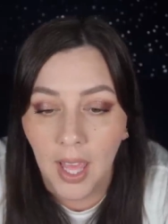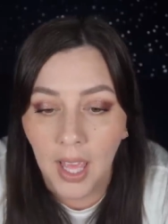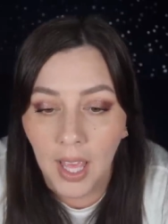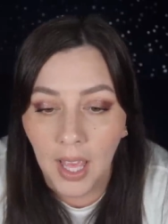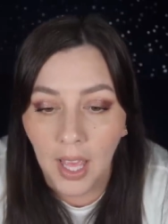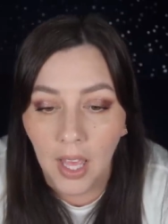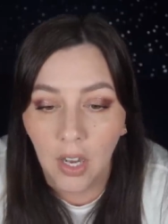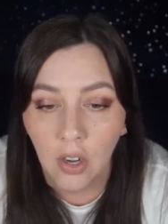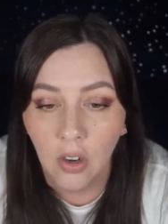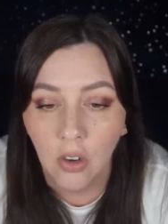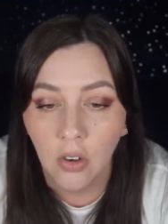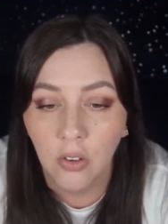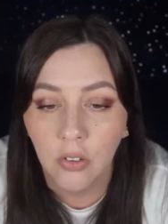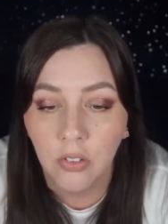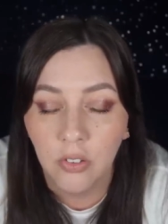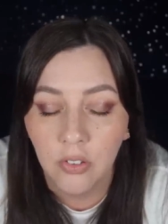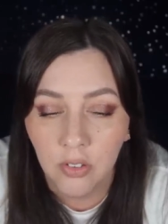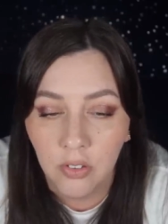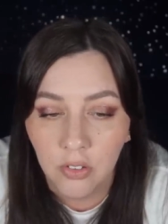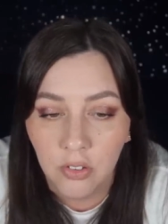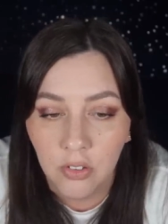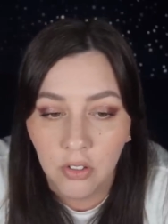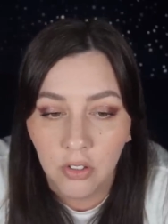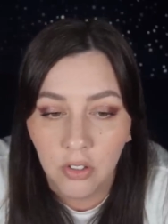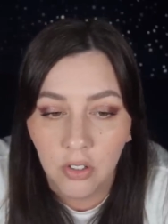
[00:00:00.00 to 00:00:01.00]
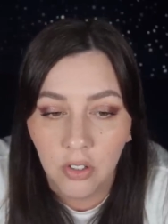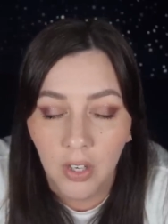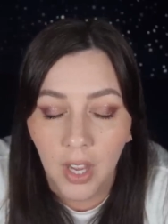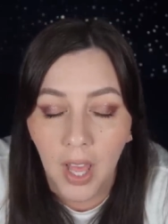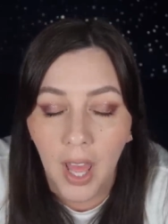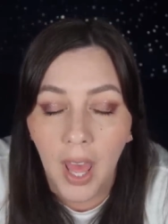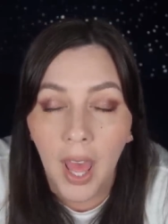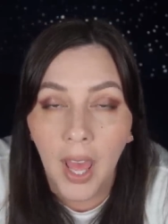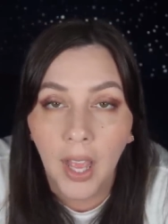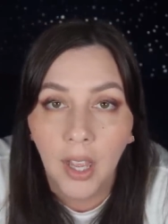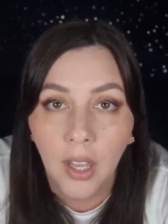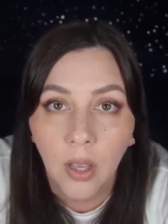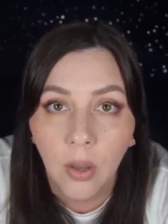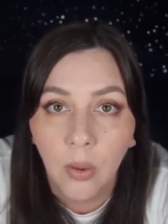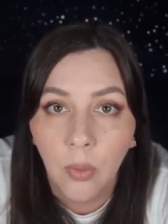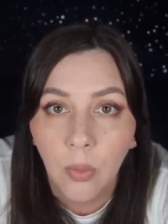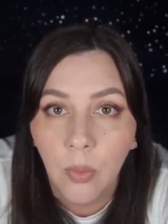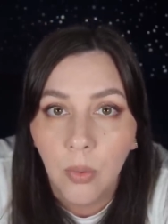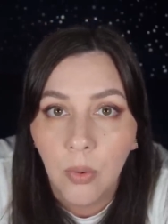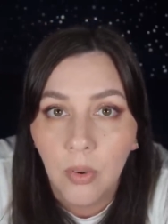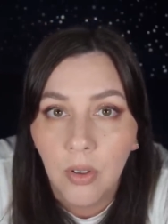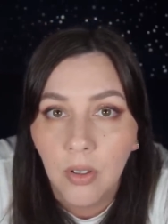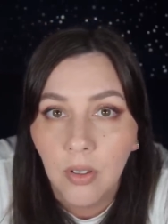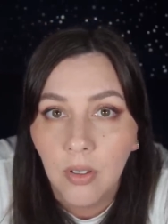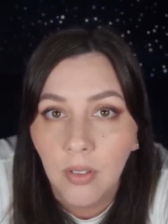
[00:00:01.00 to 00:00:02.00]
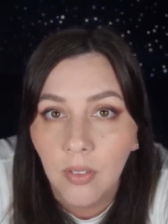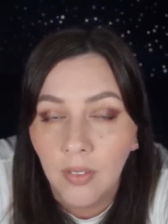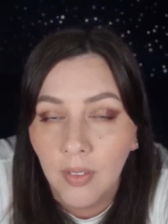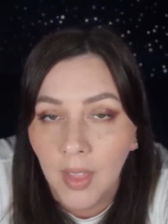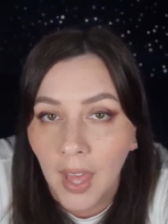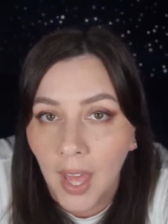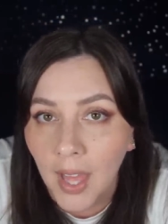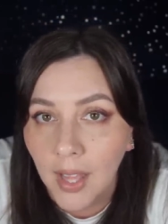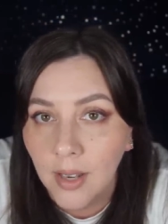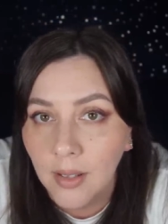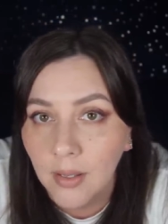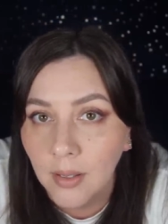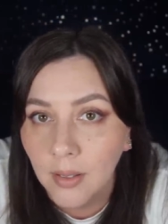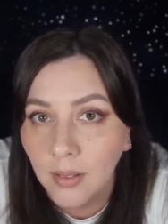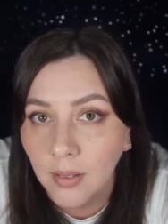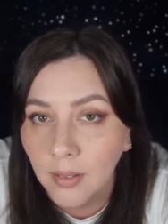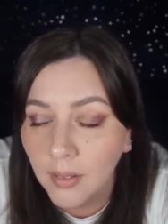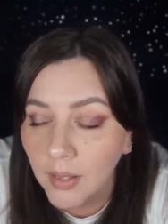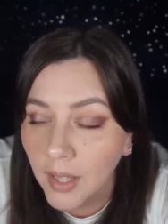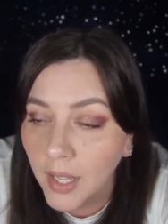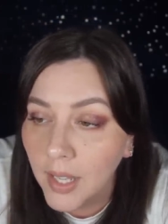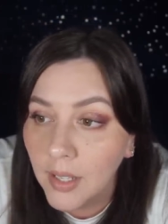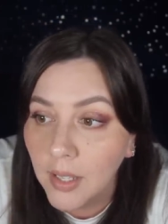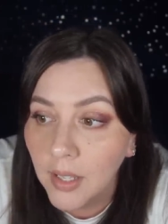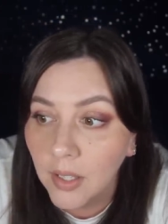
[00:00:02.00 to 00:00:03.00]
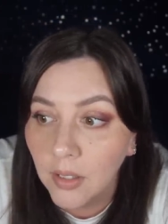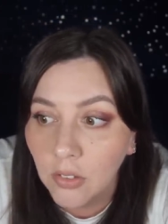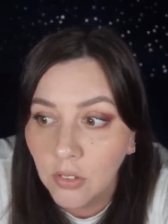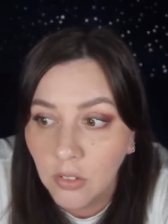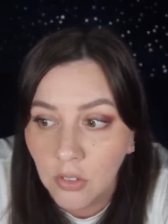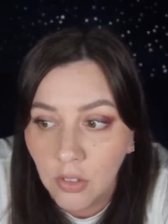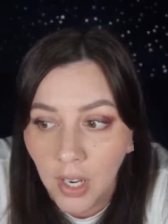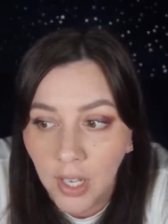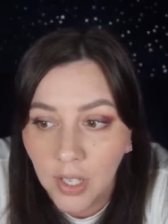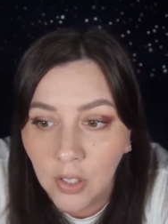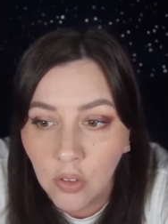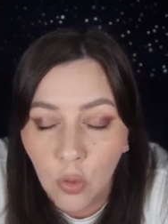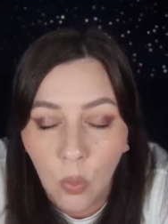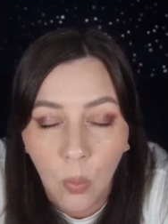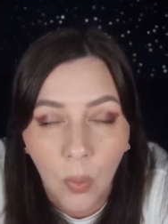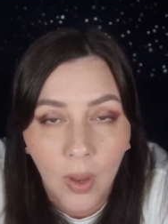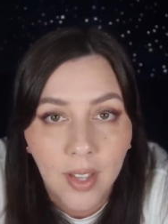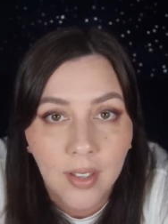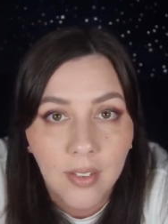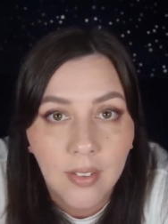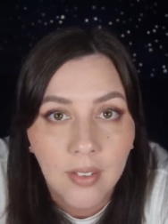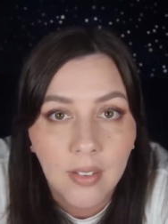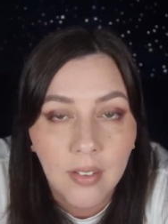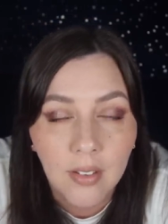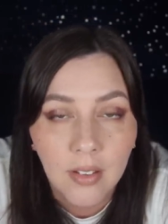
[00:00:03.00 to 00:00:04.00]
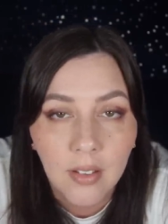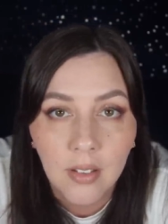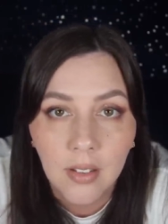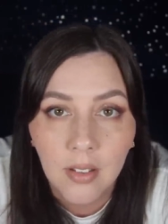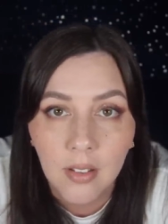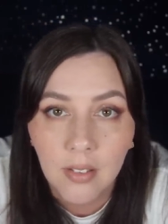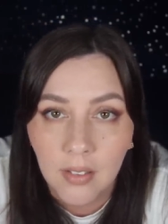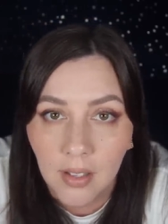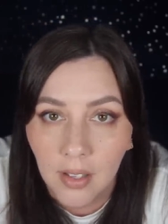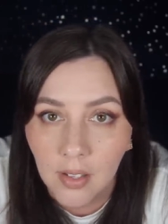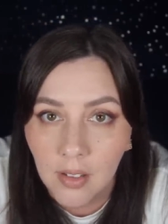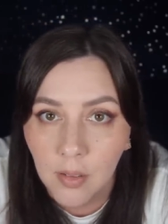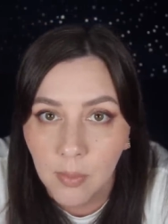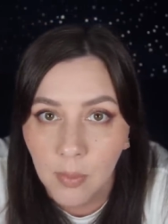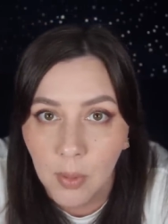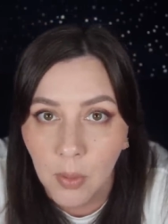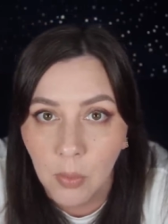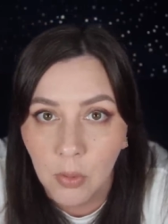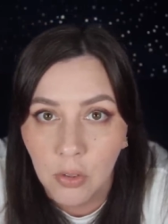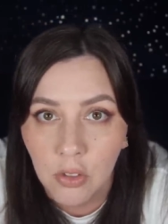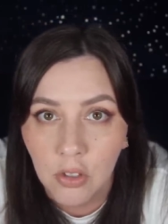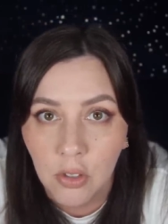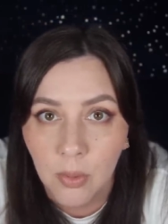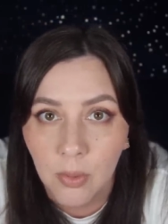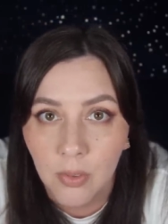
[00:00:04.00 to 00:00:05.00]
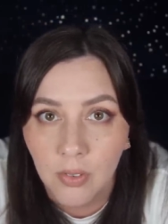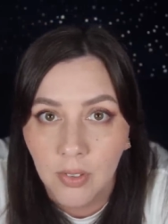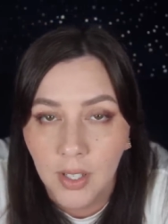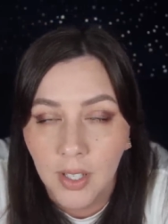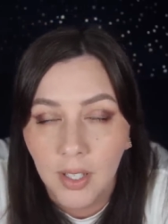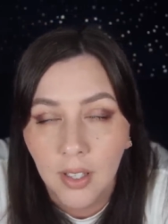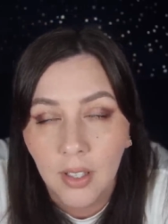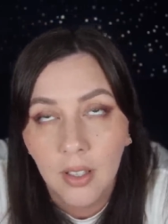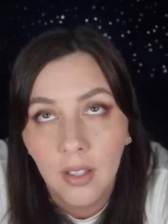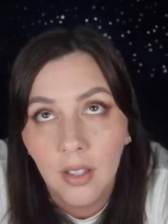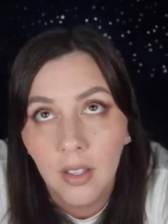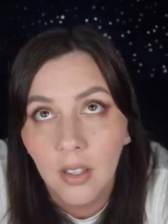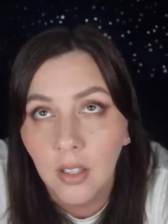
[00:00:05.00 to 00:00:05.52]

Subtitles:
And her sister echoed that lightning strike twice sentiment when she was like,